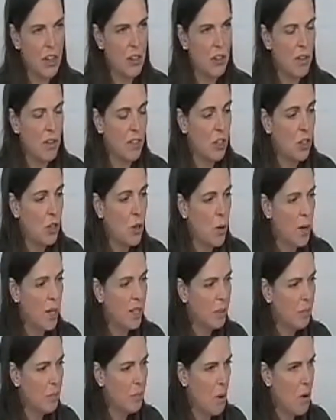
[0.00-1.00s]
You have a
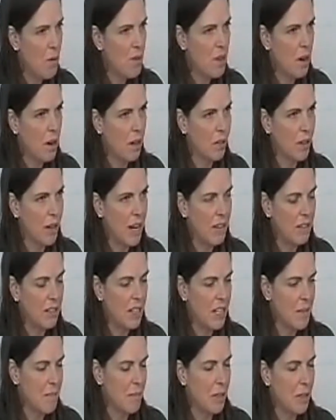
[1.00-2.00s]
choice, both are around the
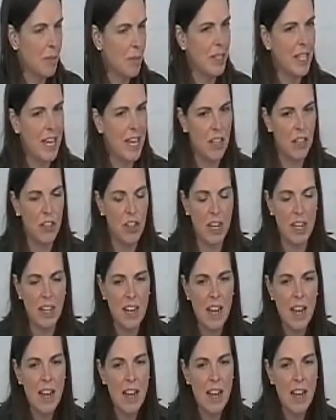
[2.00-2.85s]
implementation.